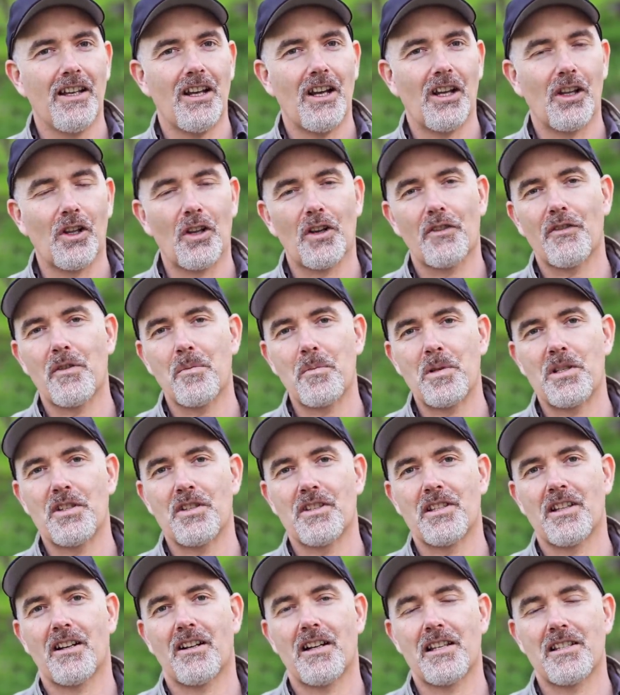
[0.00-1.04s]
A lot of
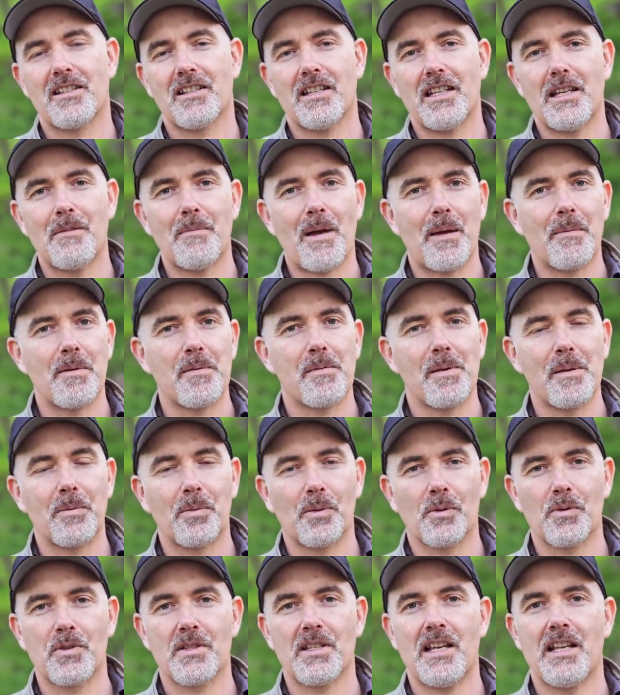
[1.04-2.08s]
images that I see, maybe
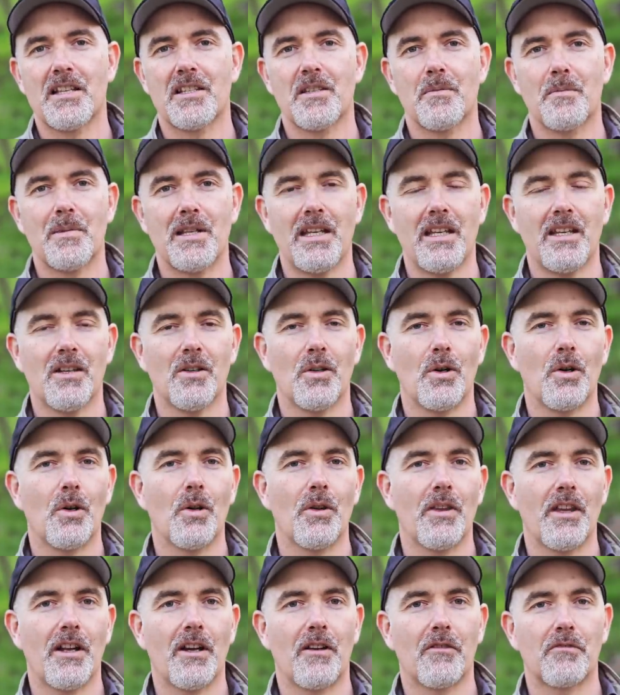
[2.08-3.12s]
people send to me
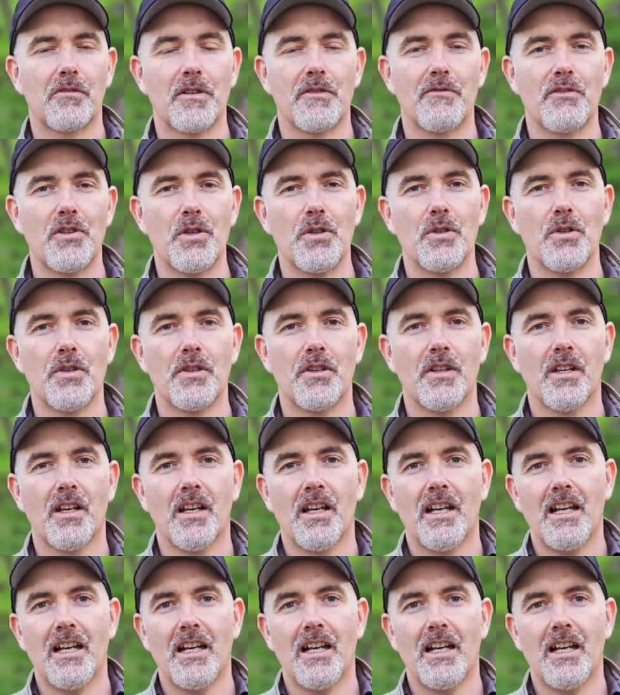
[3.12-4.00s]
or that I've reviewed,